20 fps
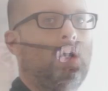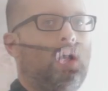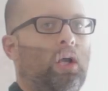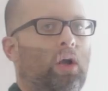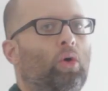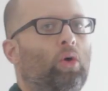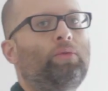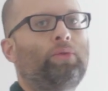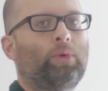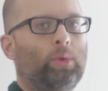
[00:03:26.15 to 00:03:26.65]

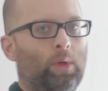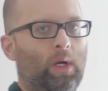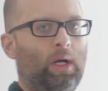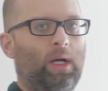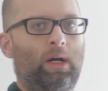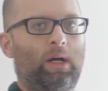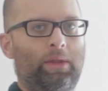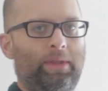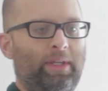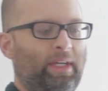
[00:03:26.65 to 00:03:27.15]

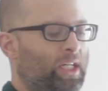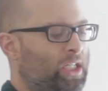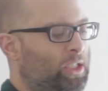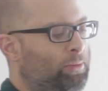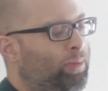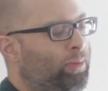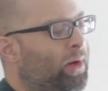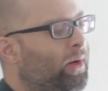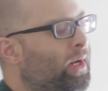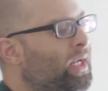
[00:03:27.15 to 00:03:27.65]
Overall, the
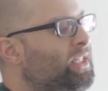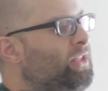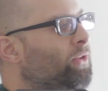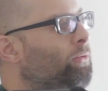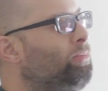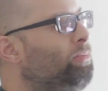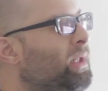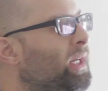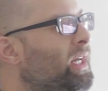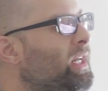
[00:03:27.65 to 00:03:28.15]
experience
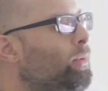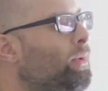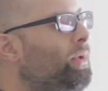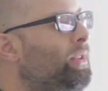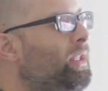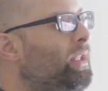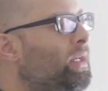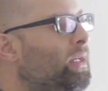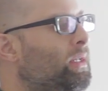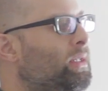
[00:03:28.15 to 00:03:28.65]
of playing
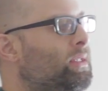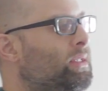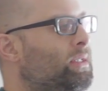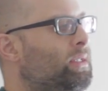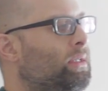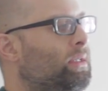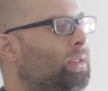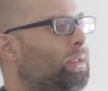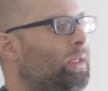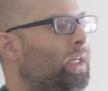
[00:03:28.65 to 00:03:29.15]
with
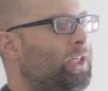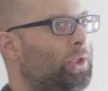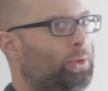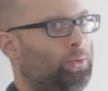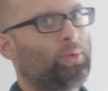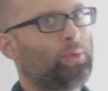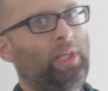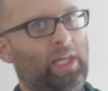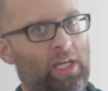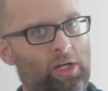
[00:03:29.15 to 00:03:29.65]
this
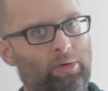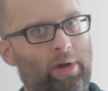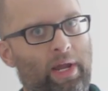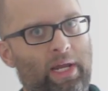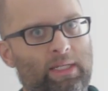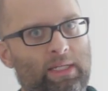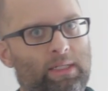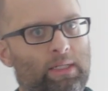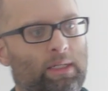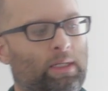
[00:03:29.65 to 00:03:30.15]
is really
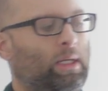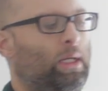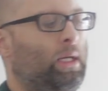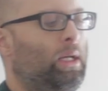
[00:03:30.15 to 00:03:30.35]
great.